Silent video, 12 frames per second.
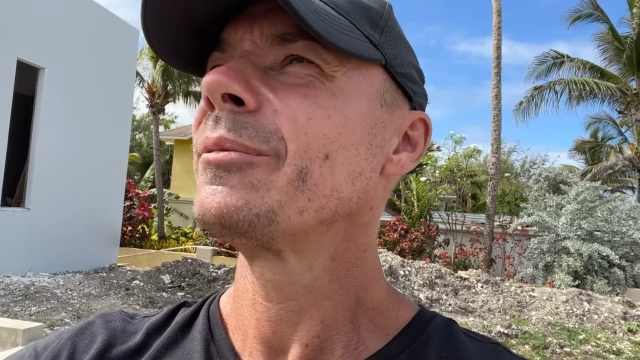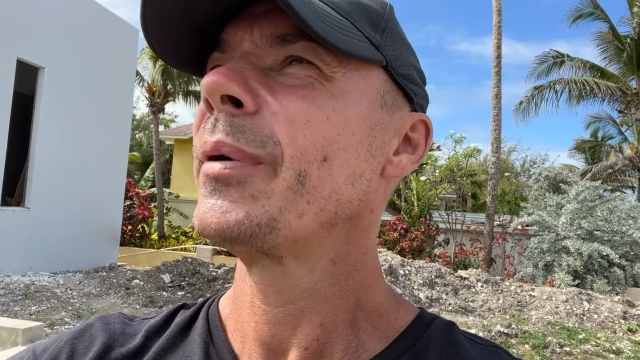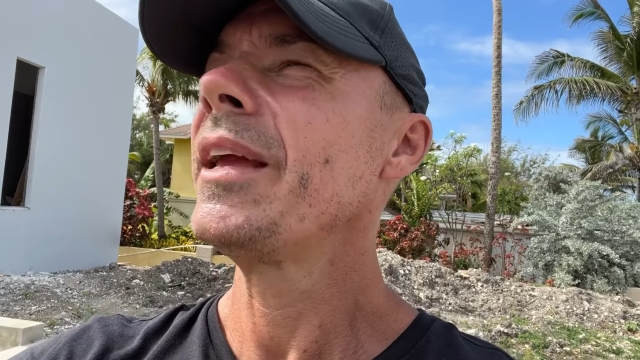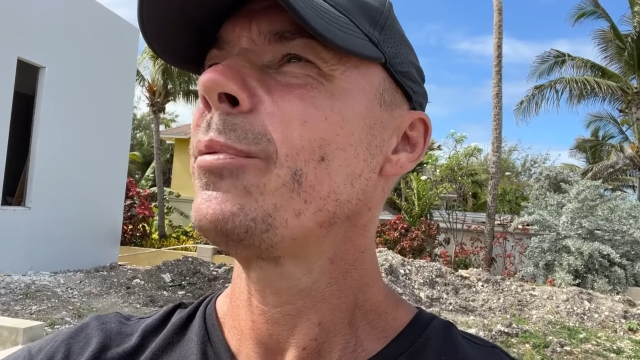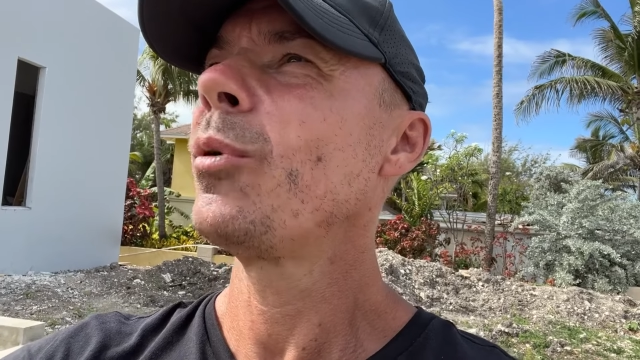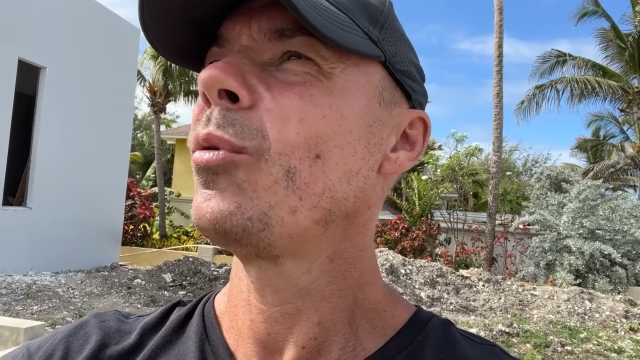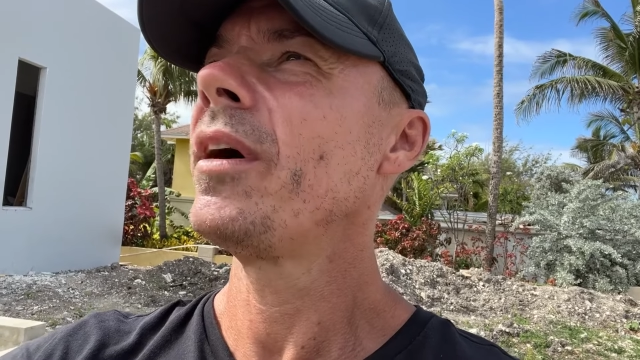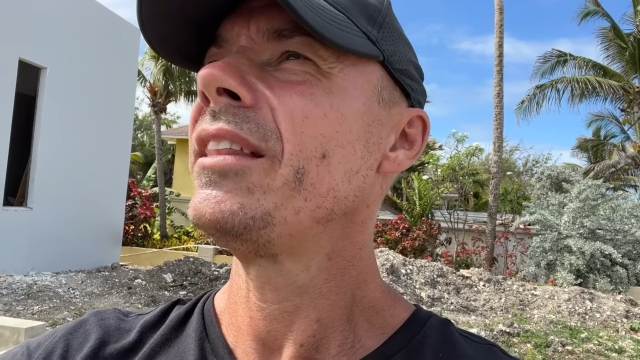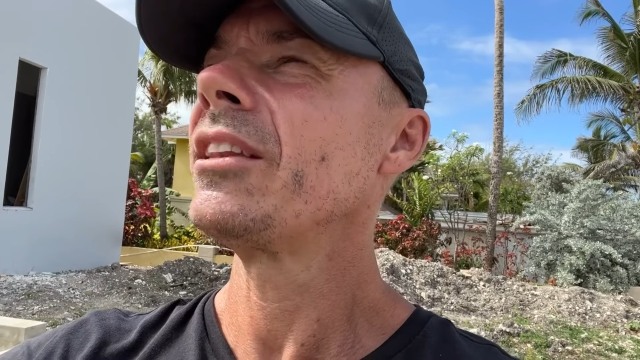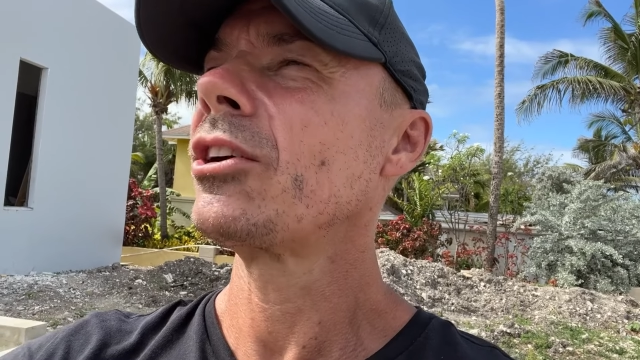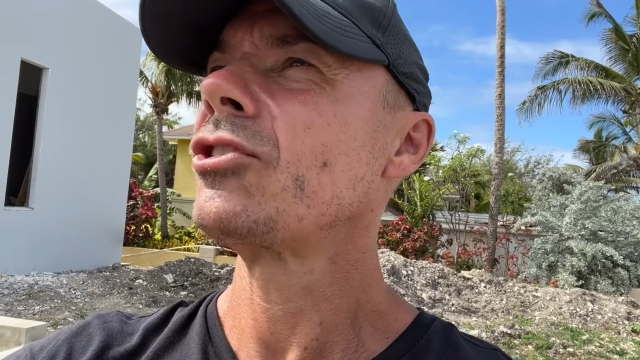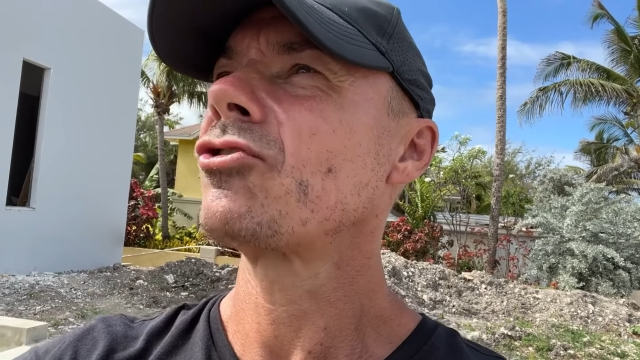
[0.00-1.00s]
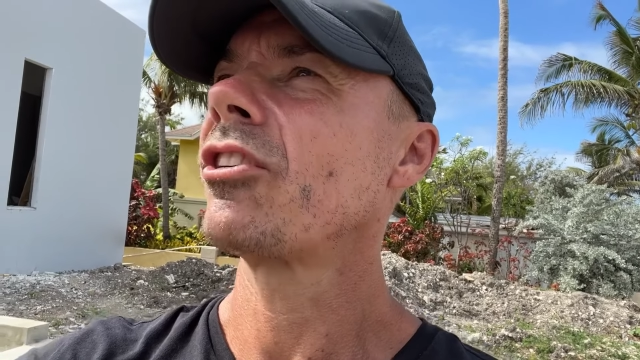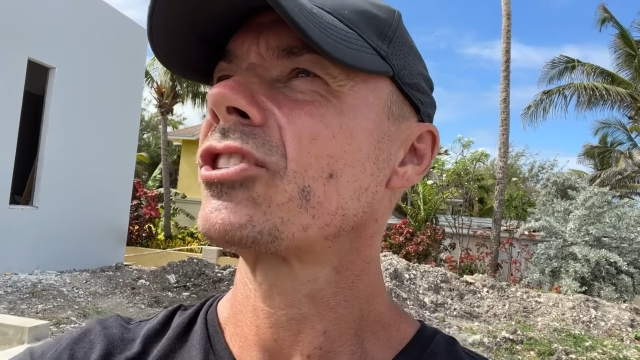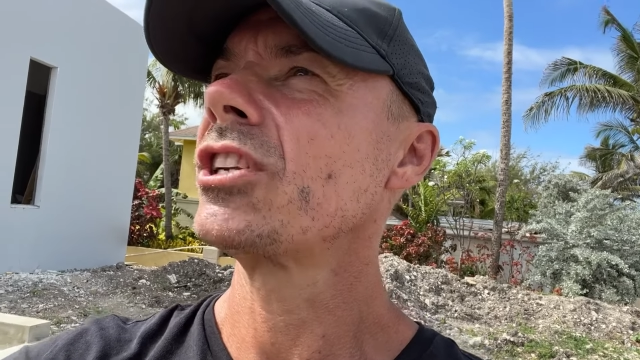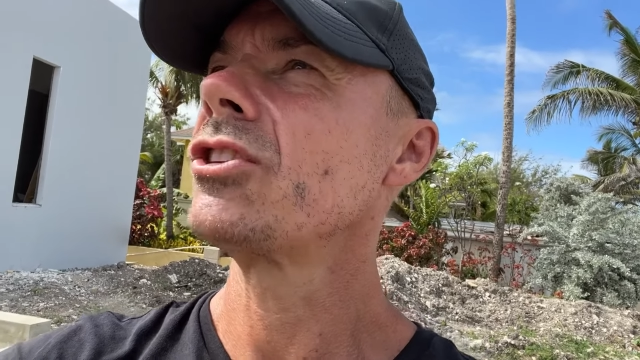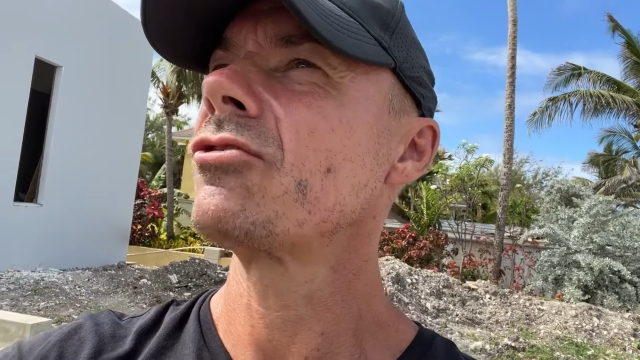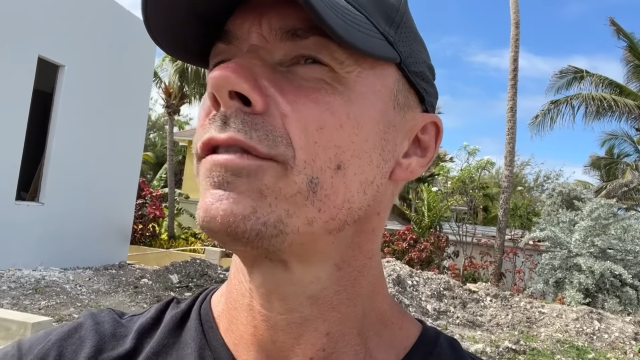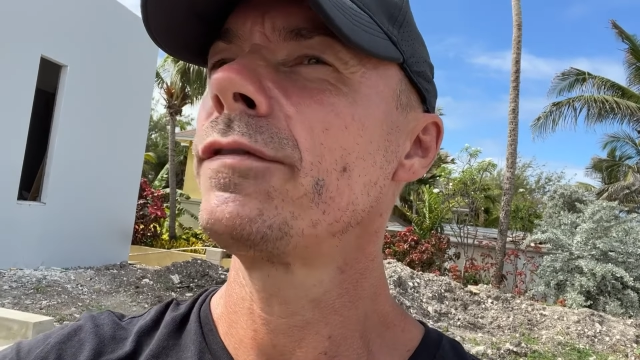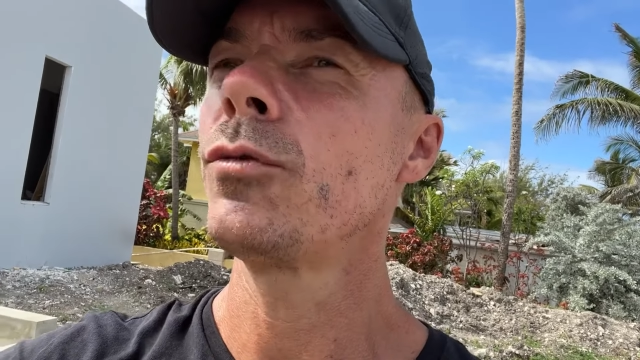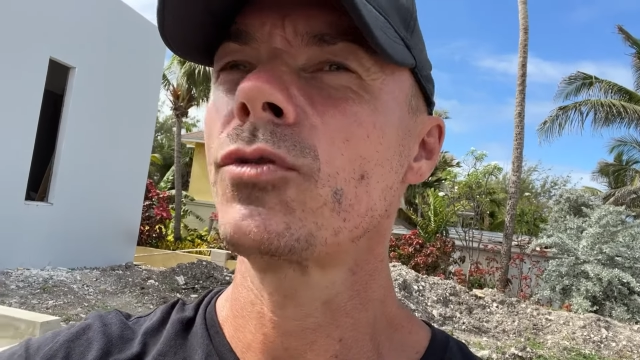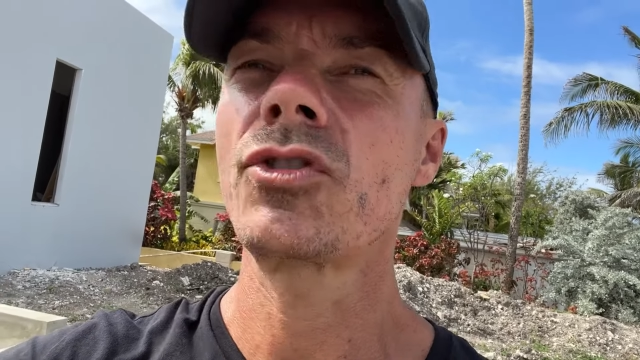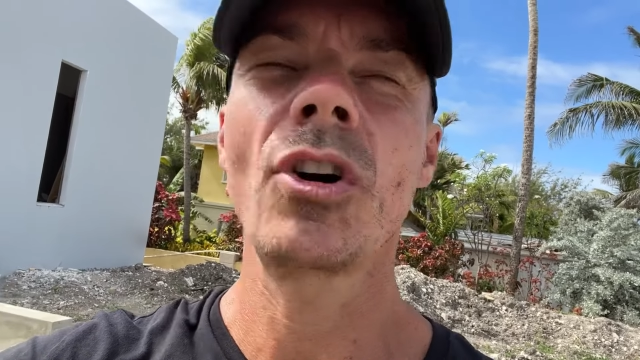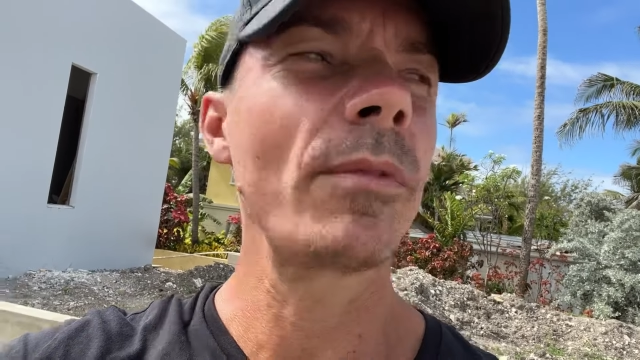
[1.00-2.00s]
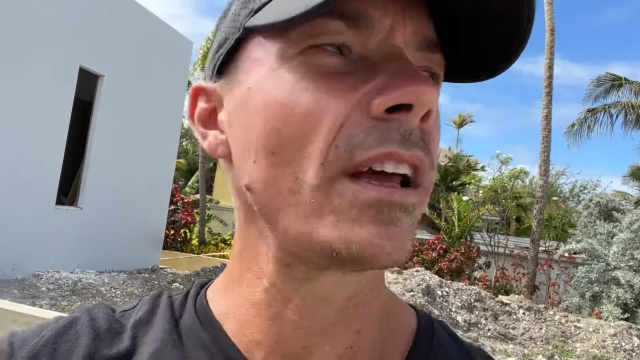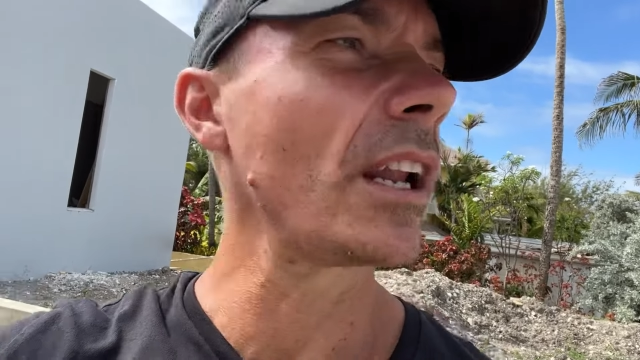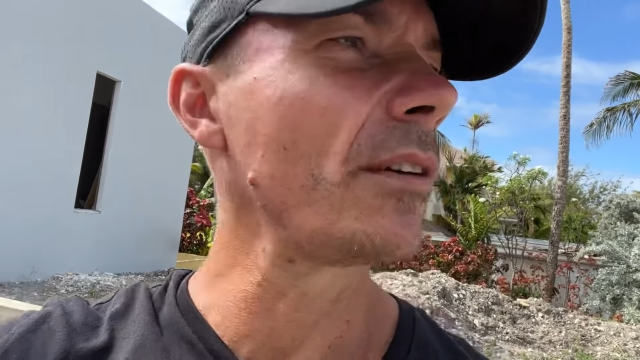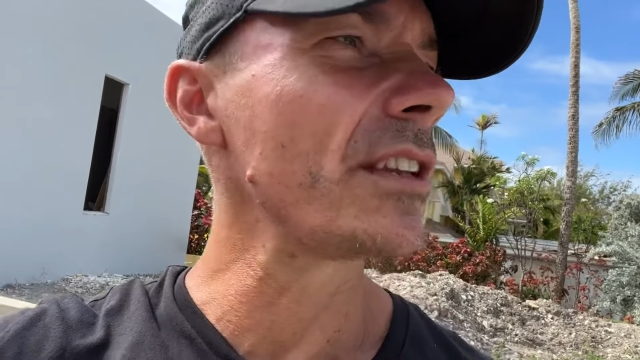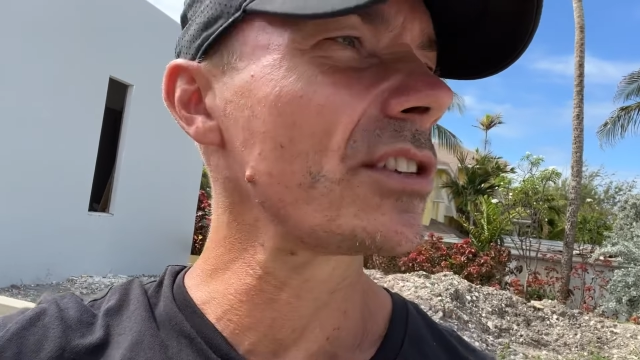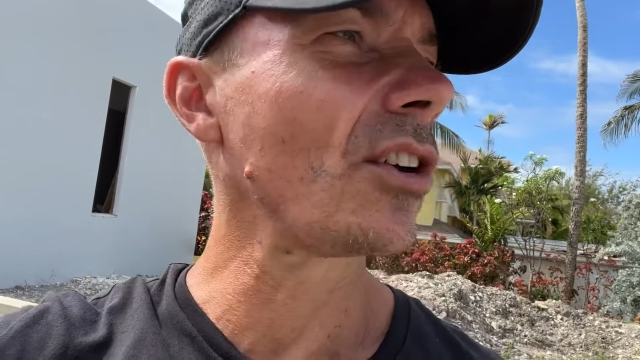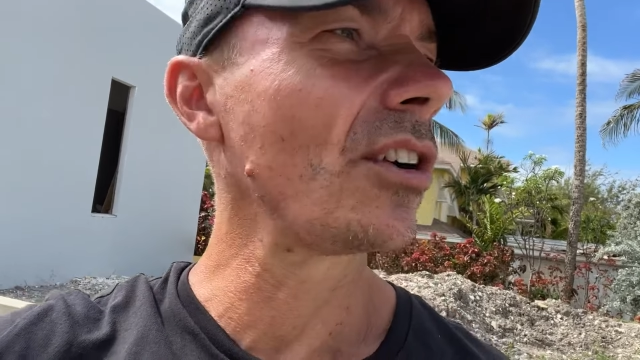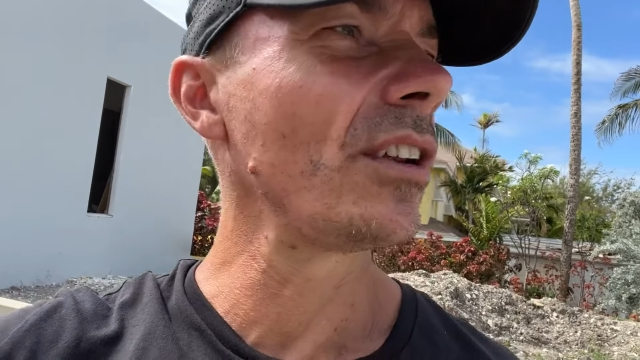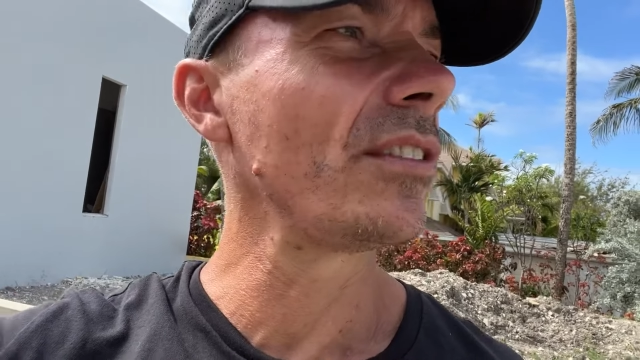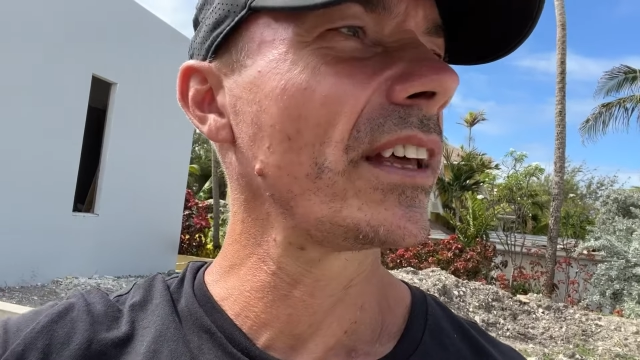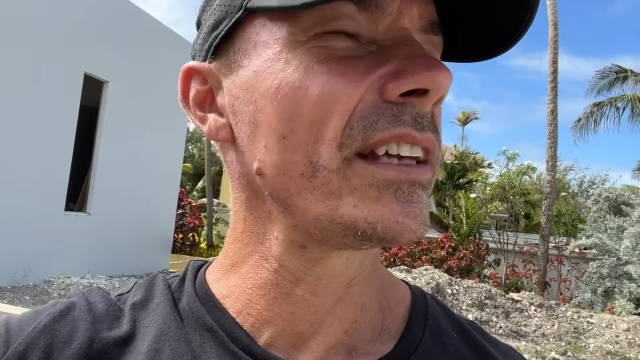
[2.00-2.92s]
people in the construction industry, full stop, let alone this island,